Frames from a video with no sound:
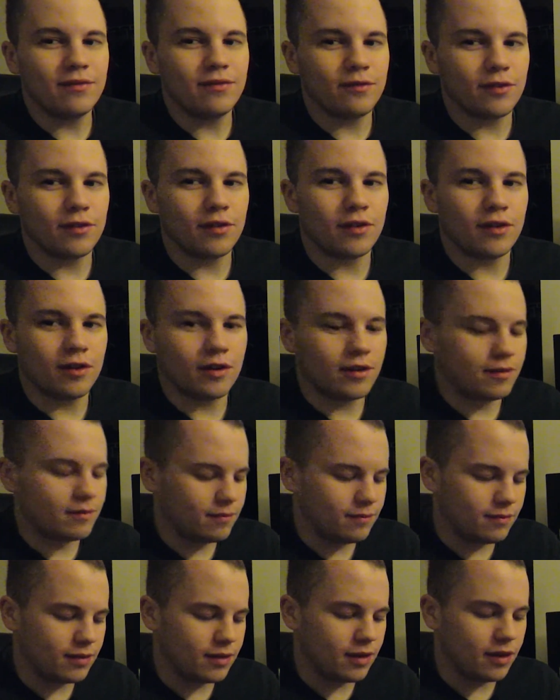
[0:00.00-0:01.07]
for
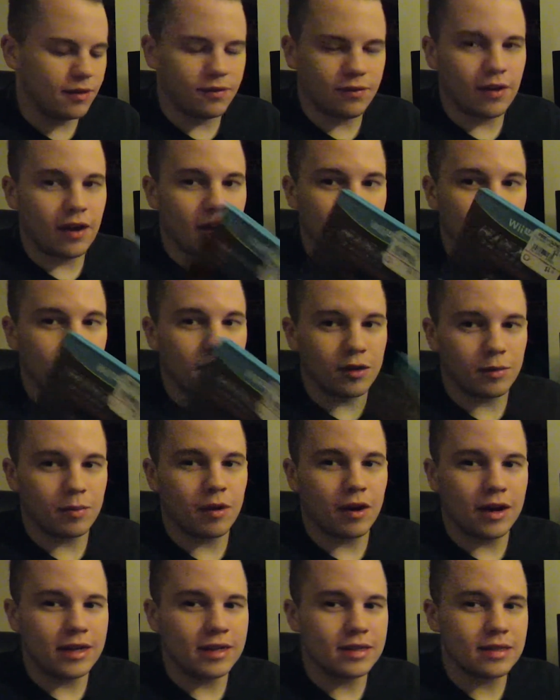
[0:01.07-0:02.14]
the $5
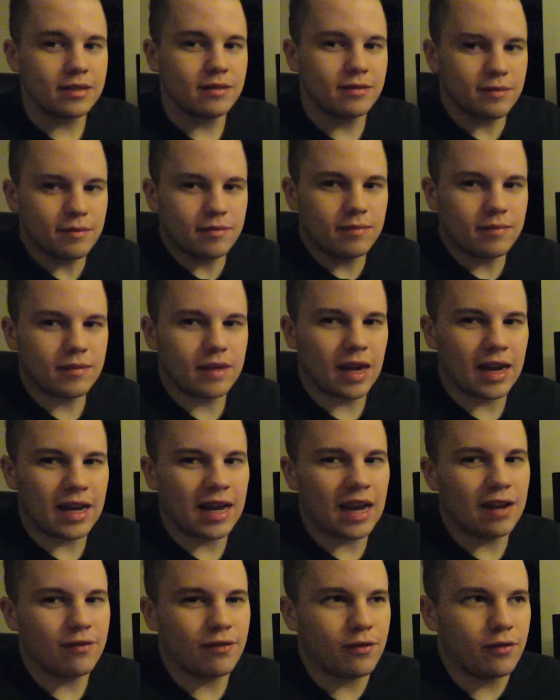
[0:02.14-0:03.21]
price, kind of
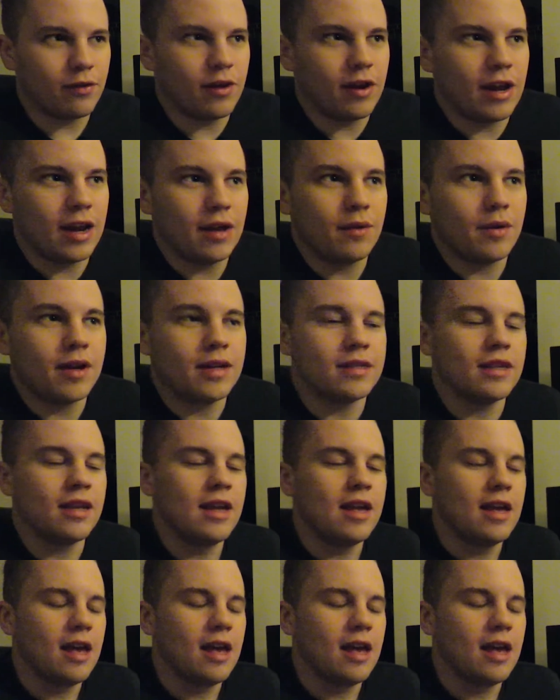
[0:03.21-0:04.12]
get it for free anyways.